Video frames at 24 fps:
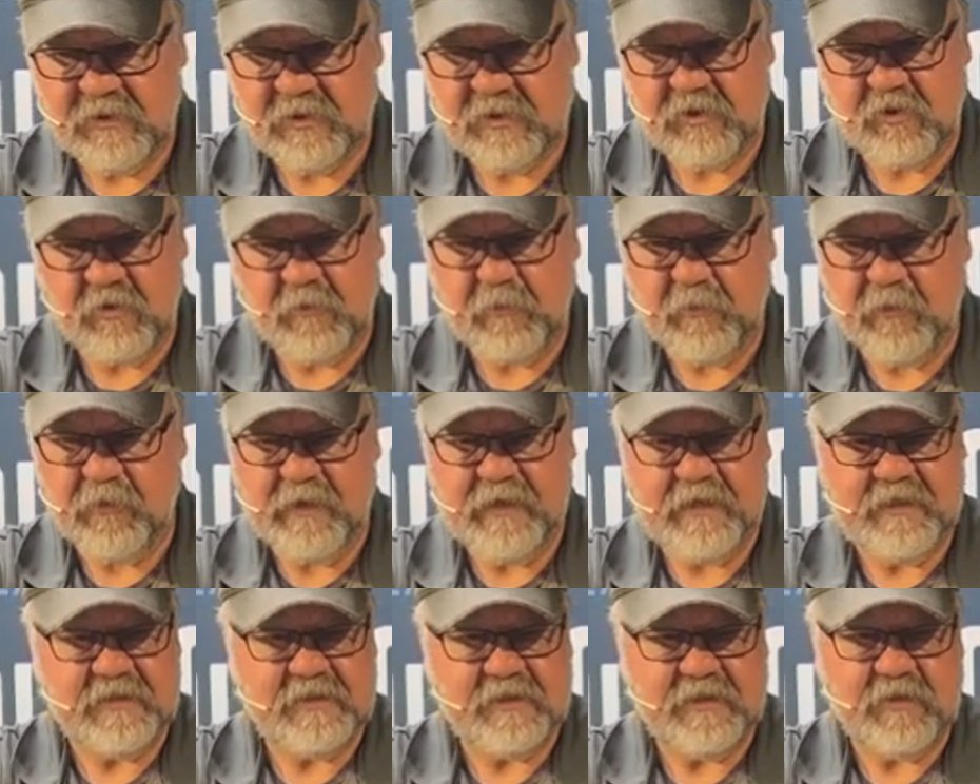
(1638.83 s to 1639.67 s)

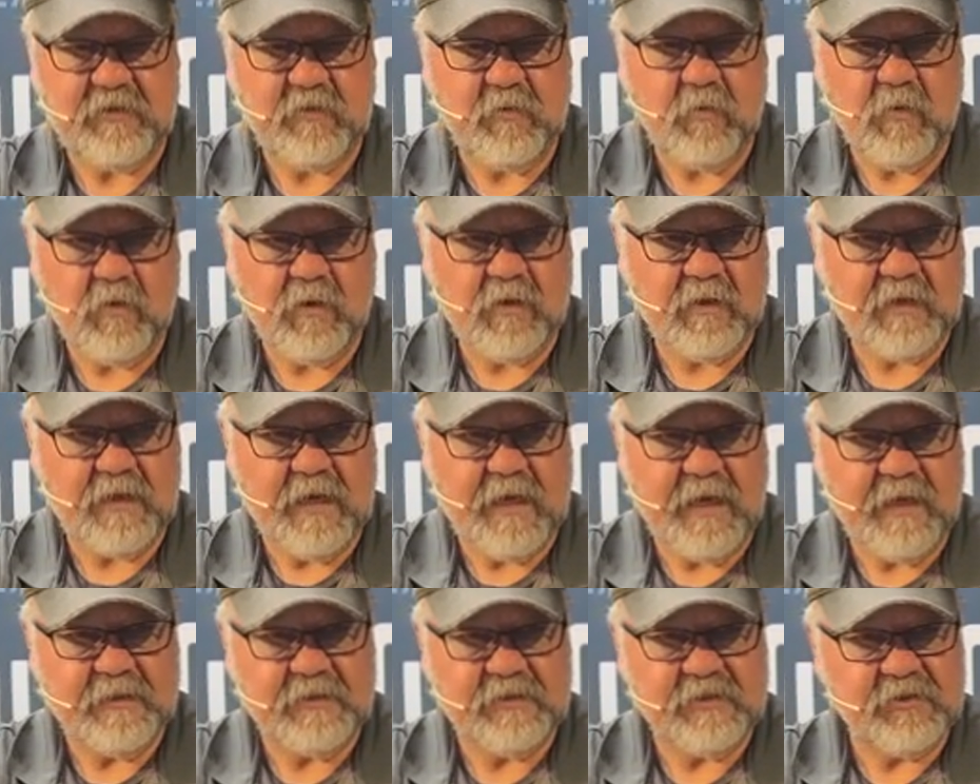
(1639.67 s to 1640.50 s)
Super easy to
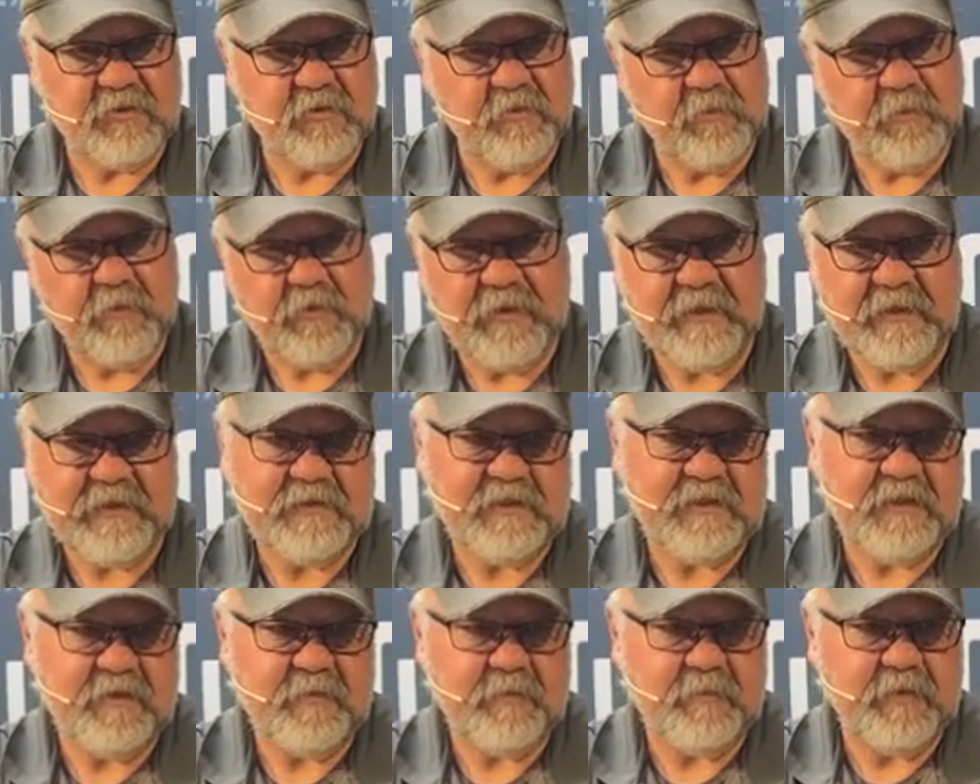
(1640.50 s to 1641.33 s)
work on, super
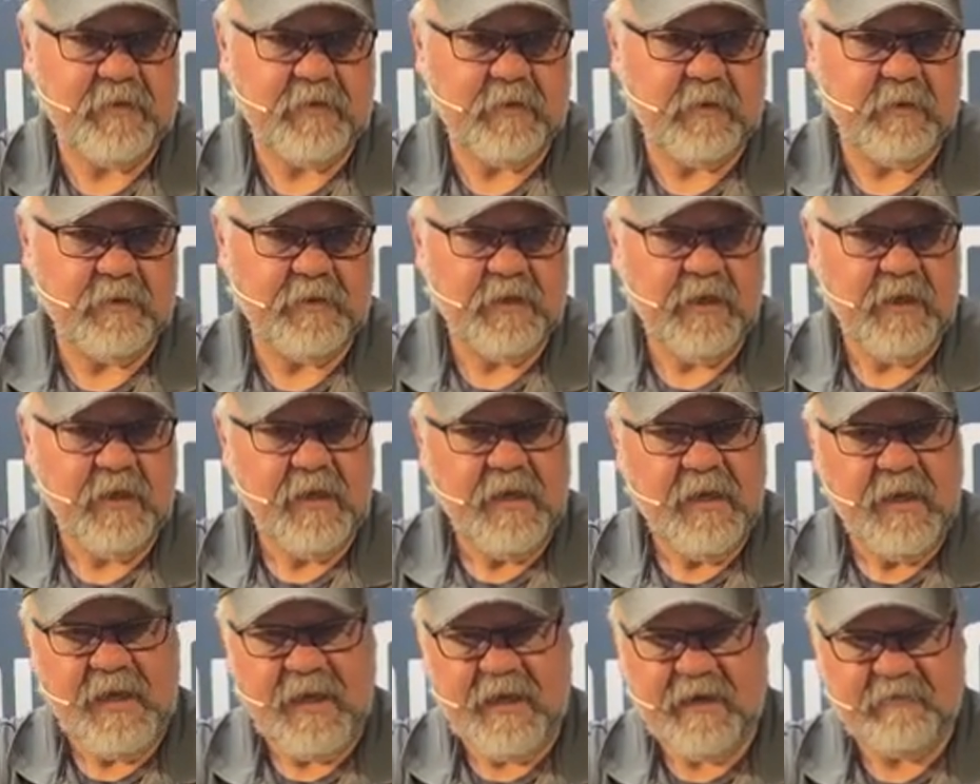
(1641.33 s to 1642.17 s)
easy to build.
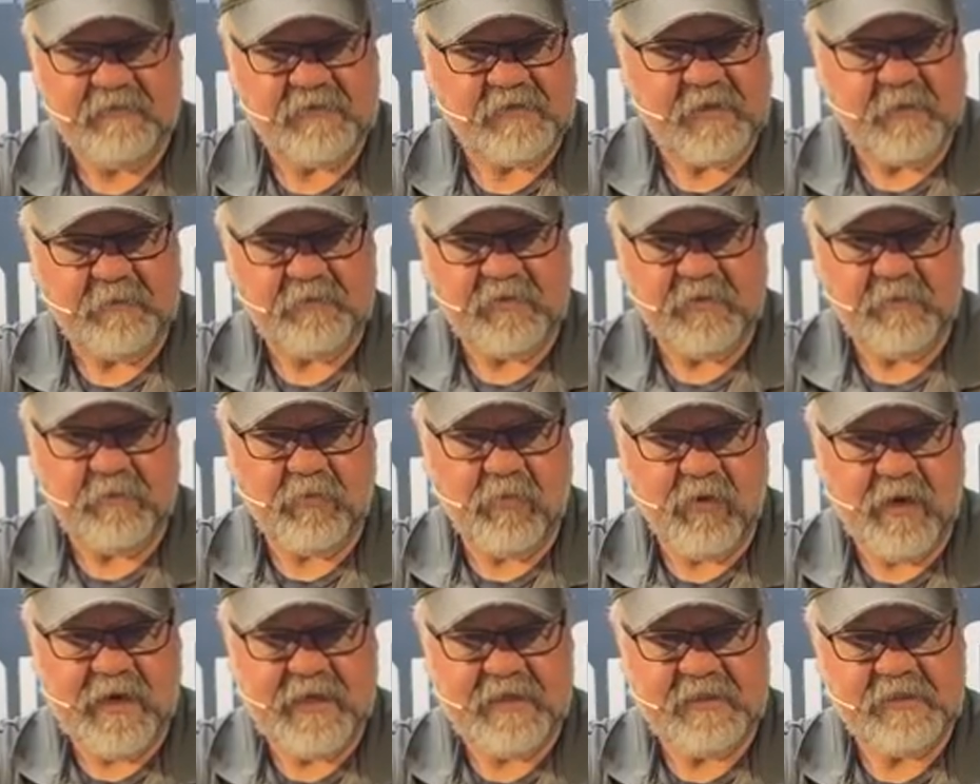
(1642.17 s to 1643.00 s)
And if something
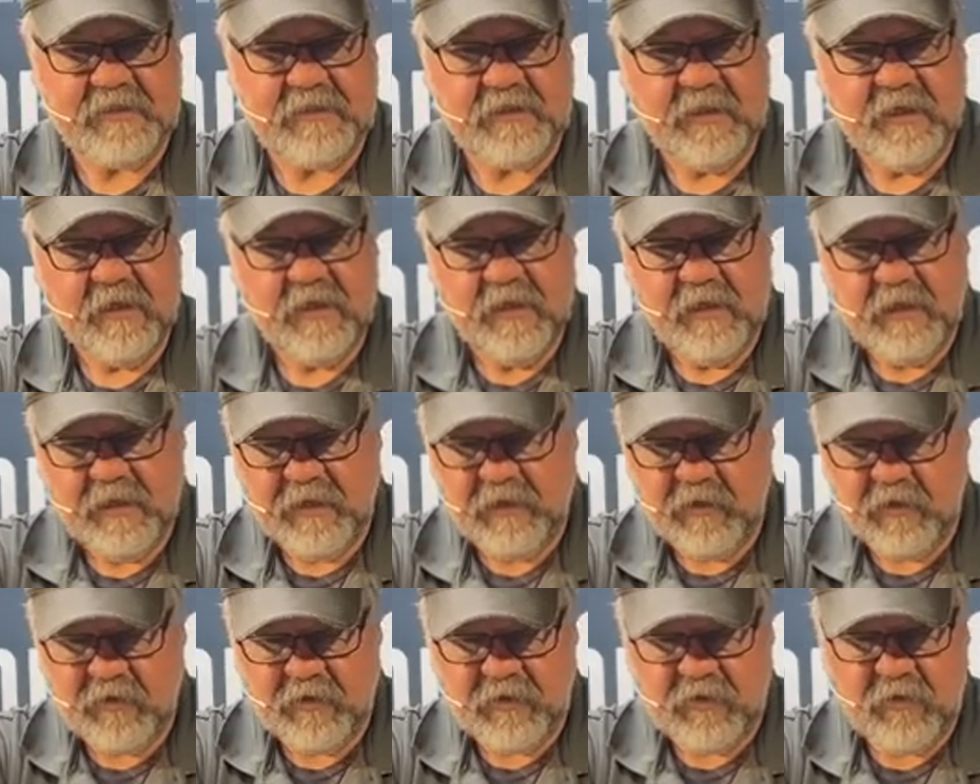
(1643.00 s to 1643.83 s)
breaks,
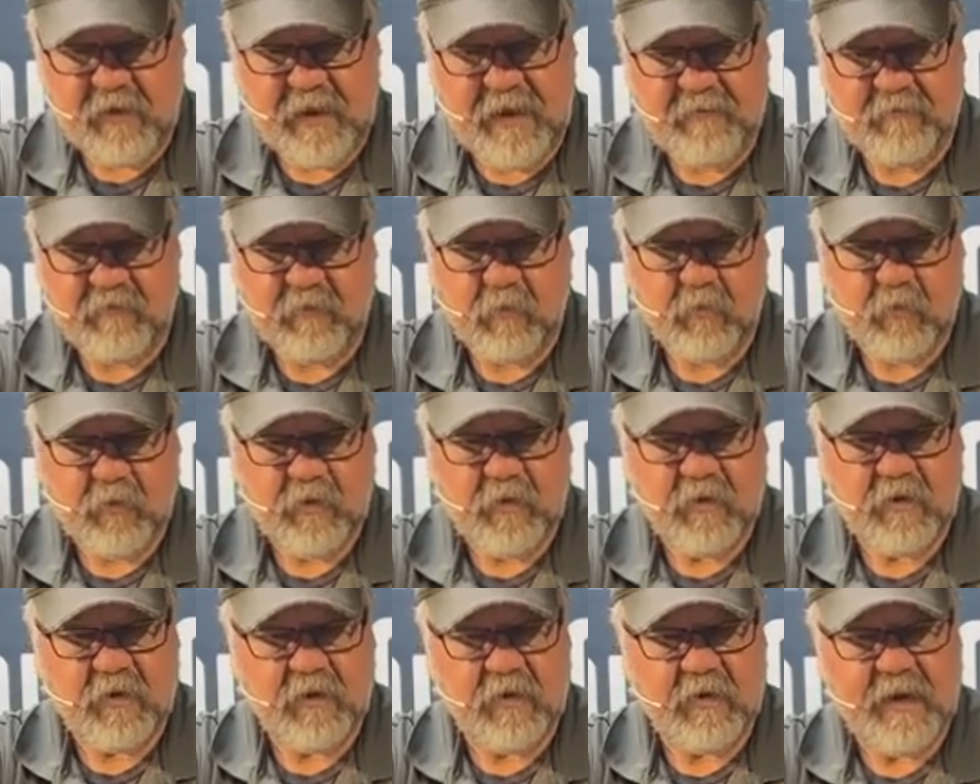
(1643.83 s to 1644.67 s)
you have a
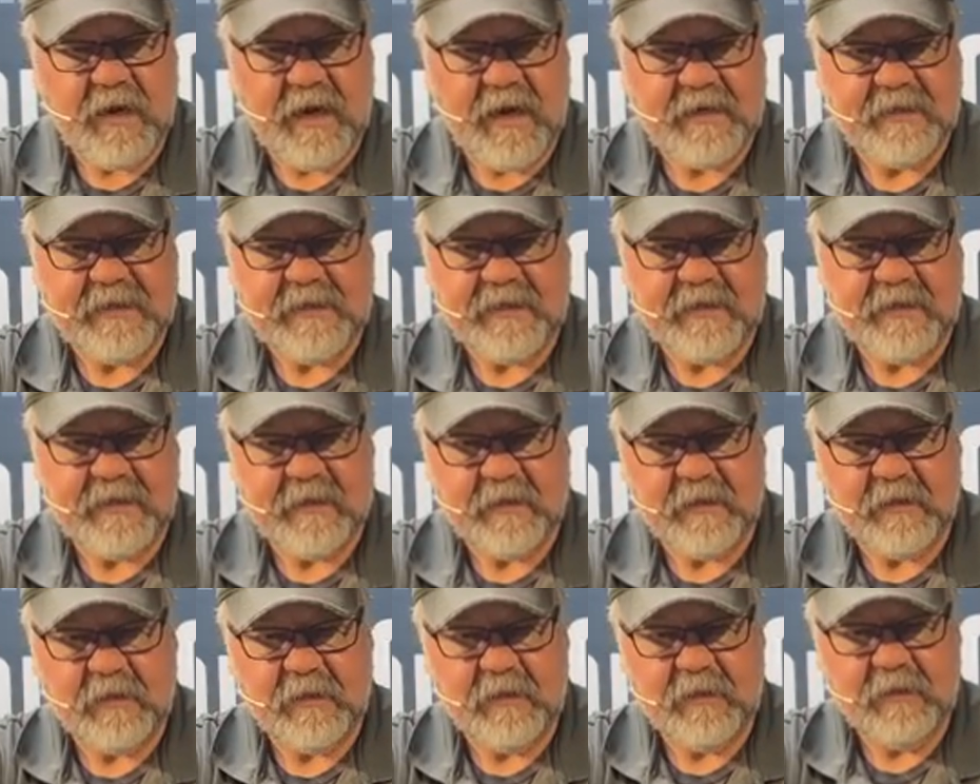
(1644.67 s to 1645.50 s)
real good
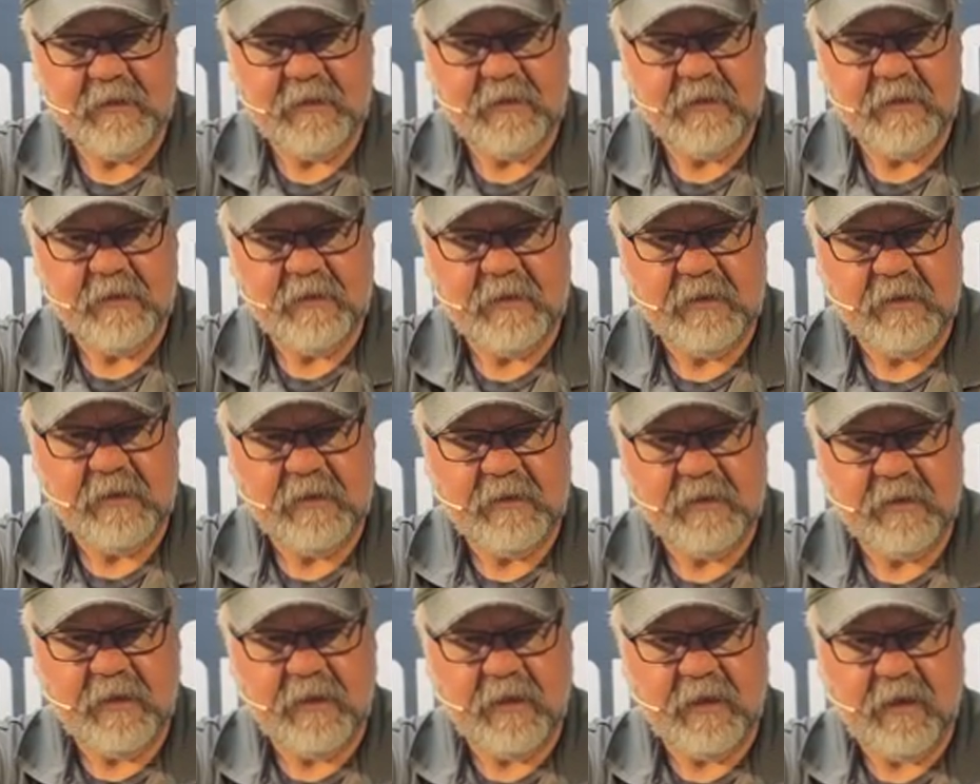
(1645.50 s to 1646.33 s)
idea
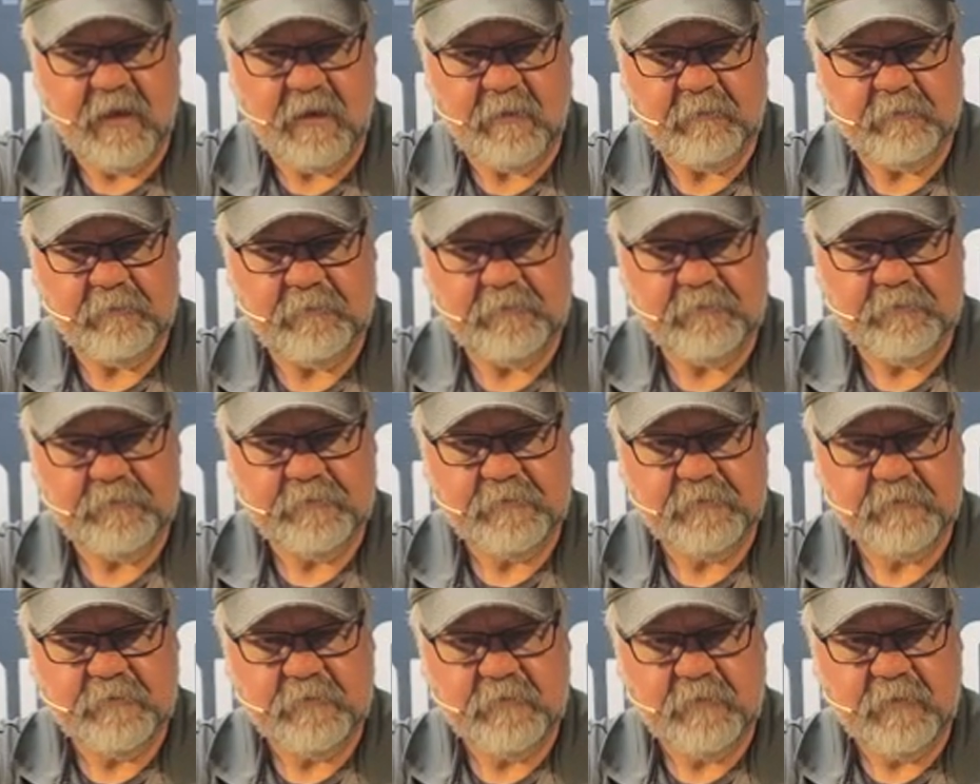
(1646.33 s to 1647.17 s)
how
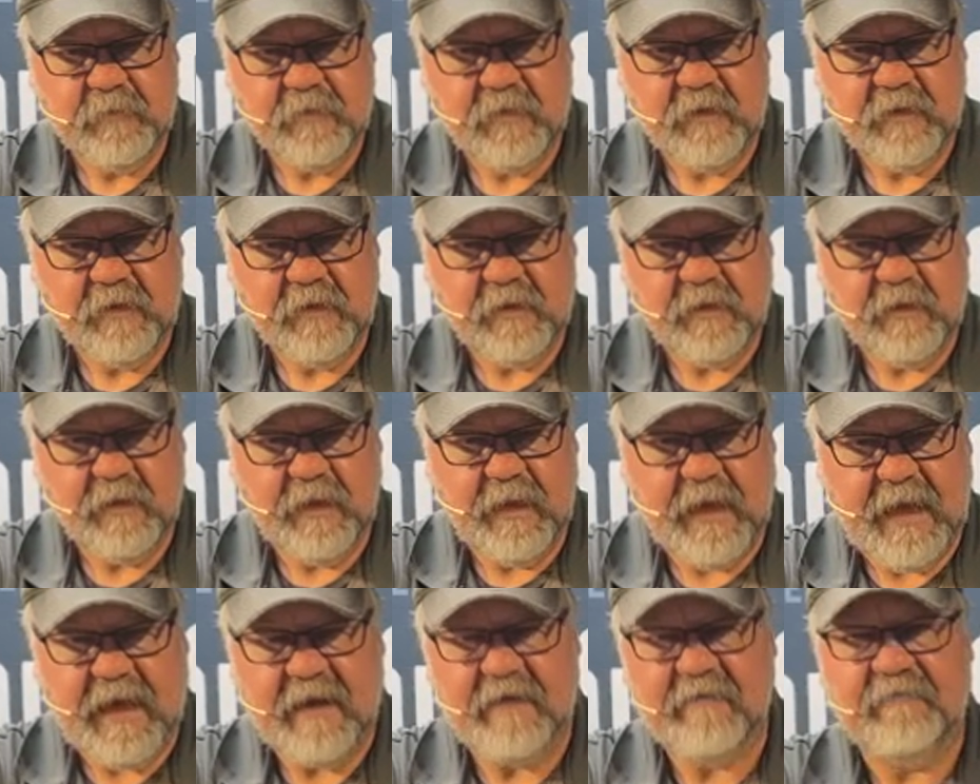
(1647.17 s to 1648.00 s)

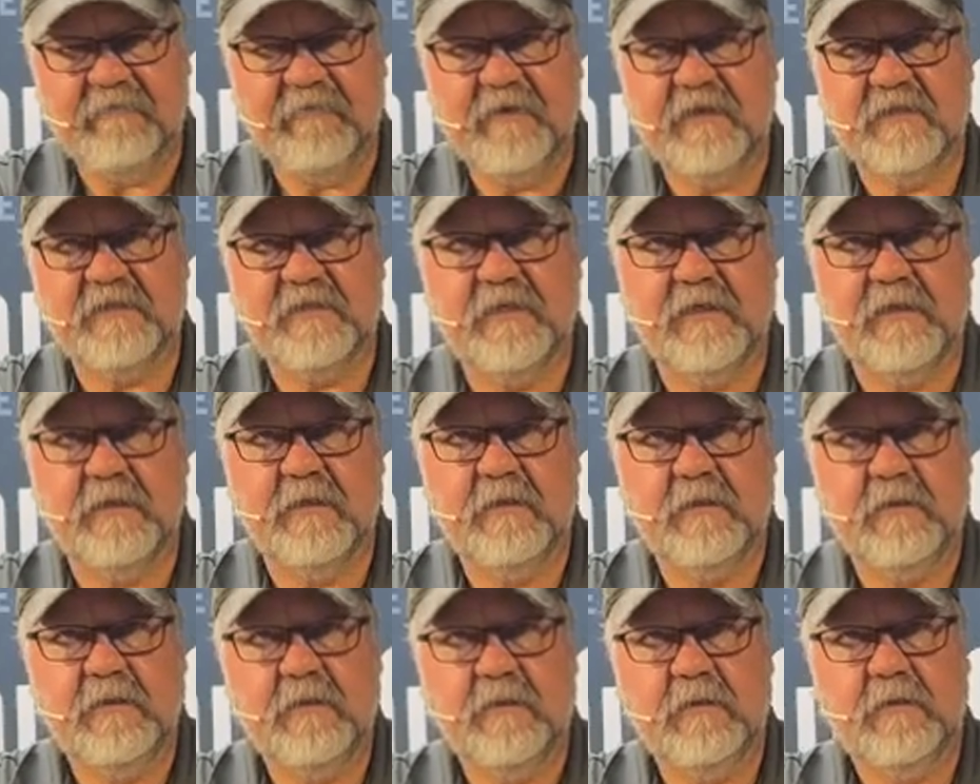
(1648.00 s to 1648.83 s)
to fix
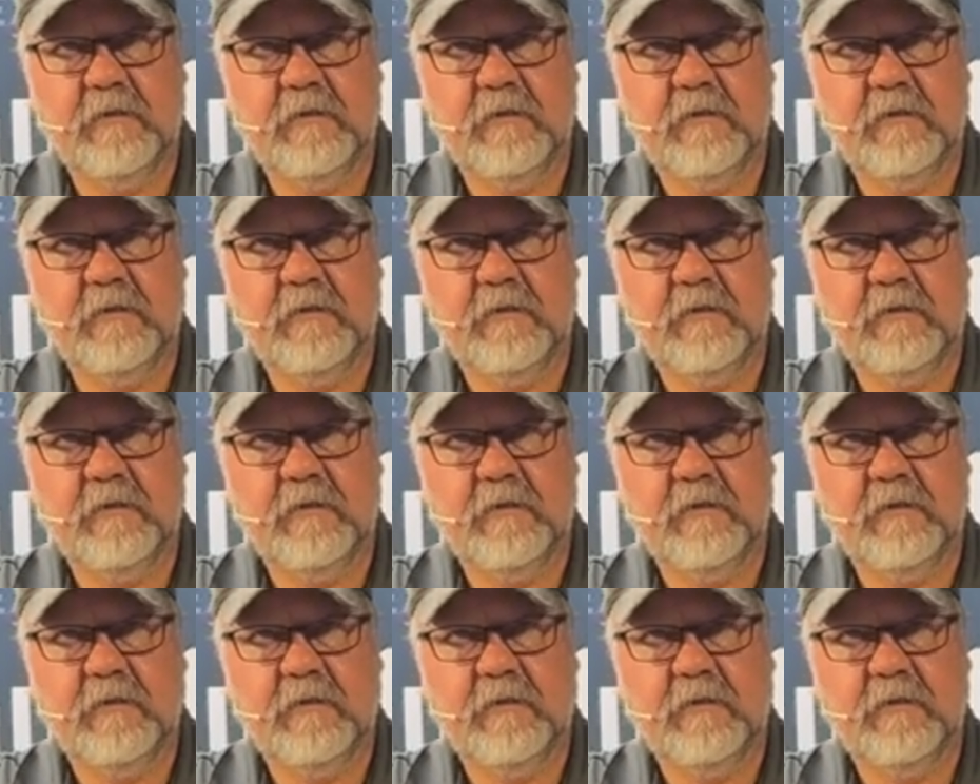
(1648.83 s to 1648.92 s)
it.